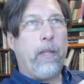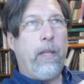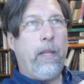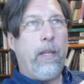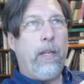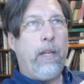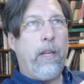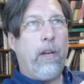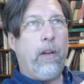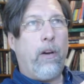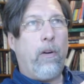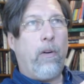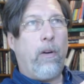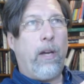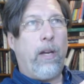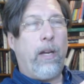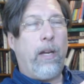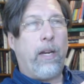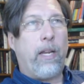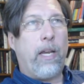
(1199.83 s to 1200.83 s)
you
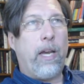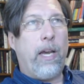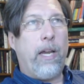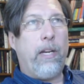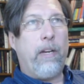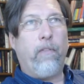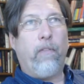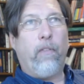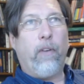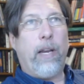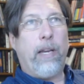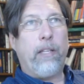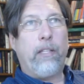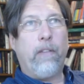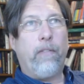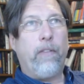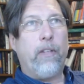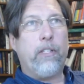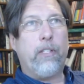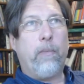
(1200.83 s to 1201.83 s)
know, a kind of
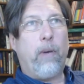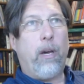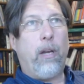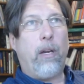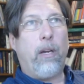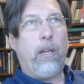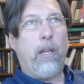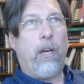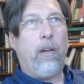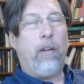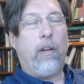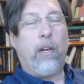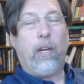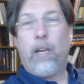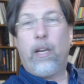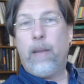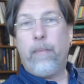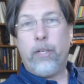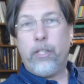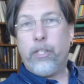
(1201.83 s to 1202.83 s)
relativism on
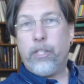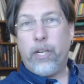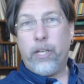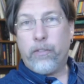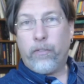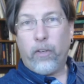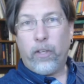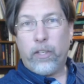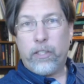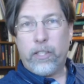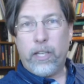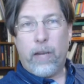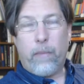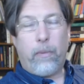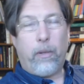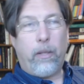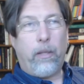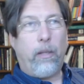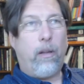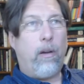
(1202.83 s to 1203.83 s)
climate change, for
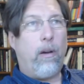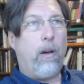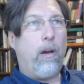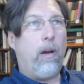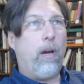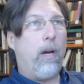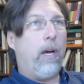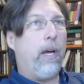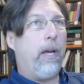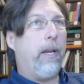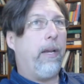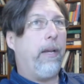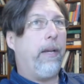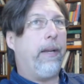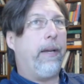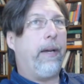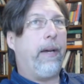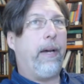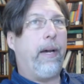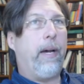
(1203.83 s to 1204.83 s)
example,
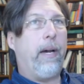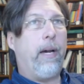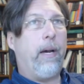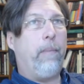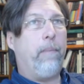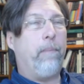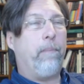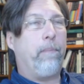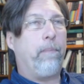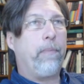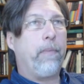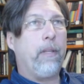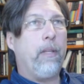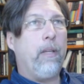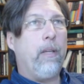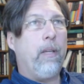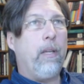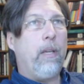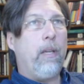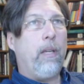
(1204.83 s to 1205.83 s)
on
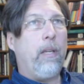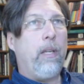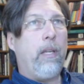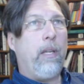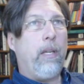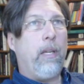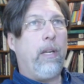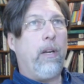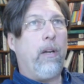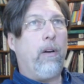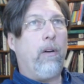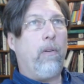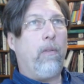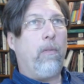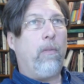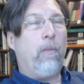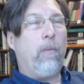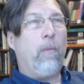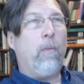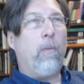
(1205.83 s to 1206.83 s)
you
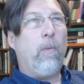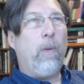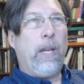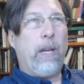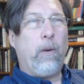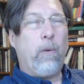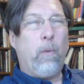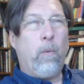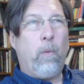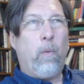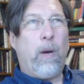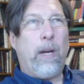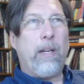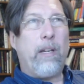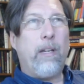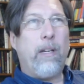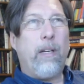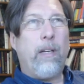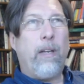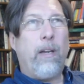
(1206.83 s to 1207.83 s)
know, like
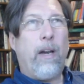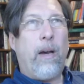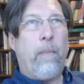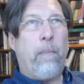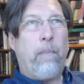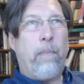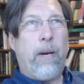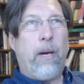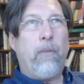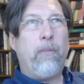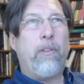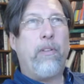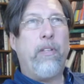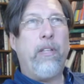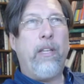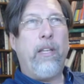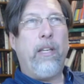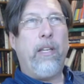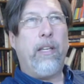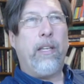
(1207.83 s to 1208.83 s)
what about
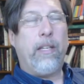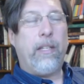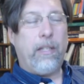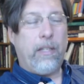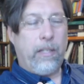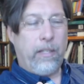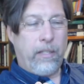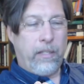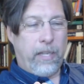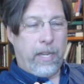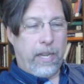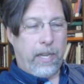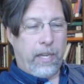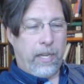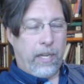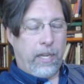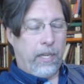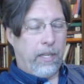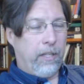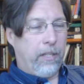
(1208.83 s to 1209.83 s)
the
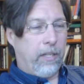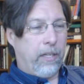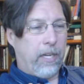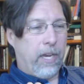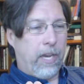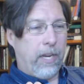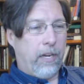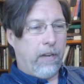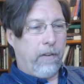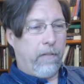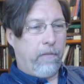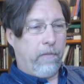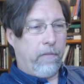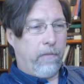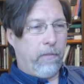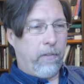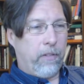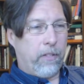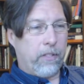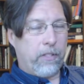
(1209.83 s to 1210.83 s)
kind of
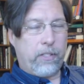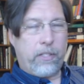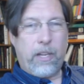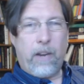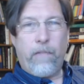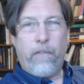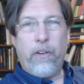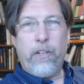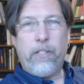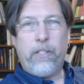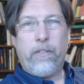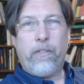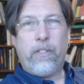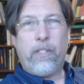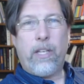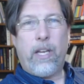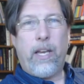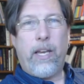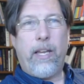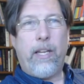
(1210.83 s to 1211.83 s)
discoveries of
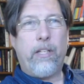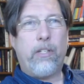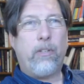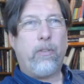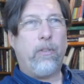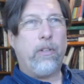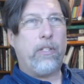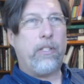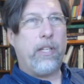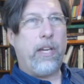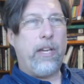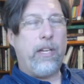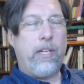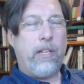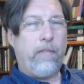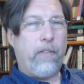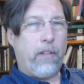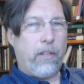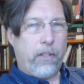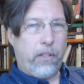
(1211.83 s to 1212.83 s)
science or
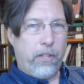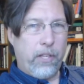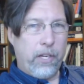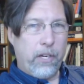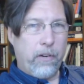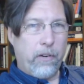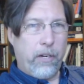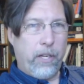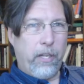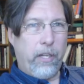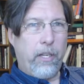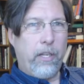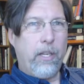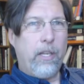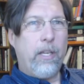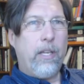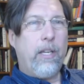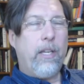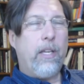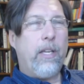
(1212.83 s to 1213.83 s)
scientific theory
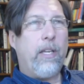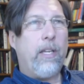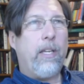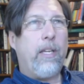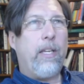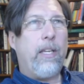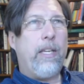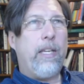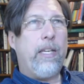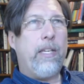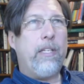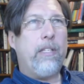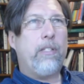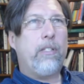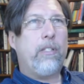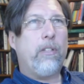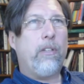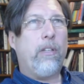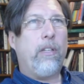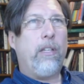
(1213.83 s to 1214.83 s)

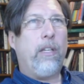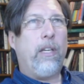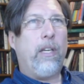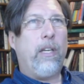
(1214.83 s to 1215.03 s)
is